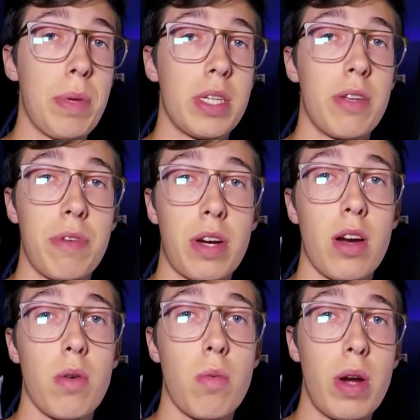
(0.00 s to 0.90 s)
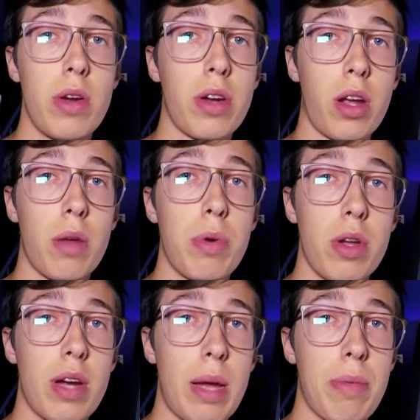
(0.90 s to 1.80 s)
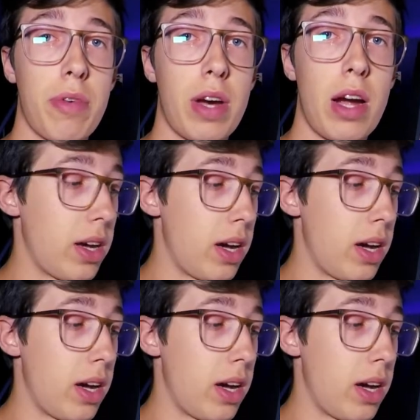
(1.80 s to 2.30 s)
is to figure out where you're gonna put your amplifier.